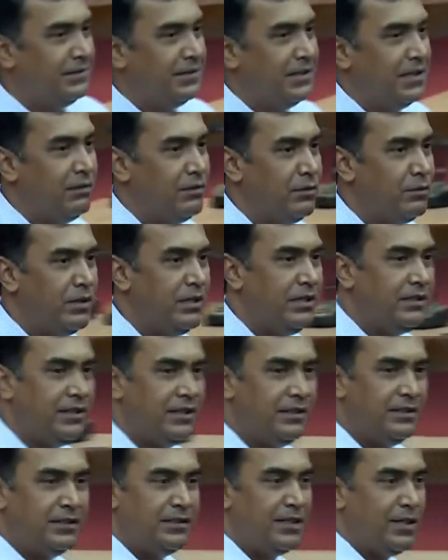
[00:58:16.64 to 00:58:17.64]
Everybody said
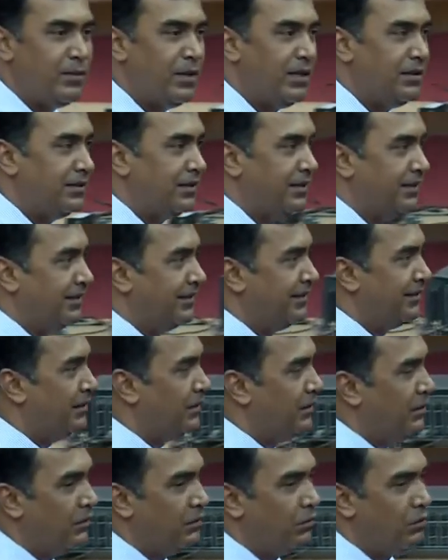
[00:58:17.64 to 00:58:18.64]
the same answer.
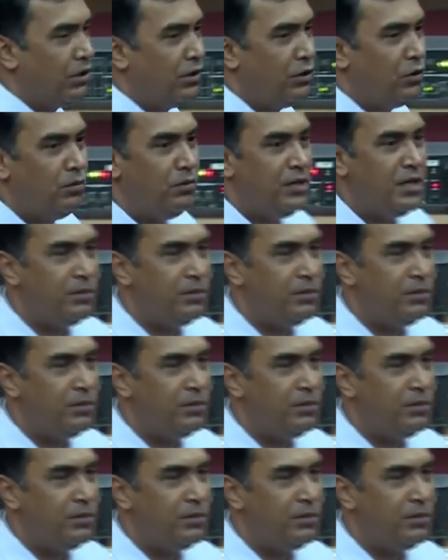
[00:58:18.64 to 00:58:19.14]
What do you mean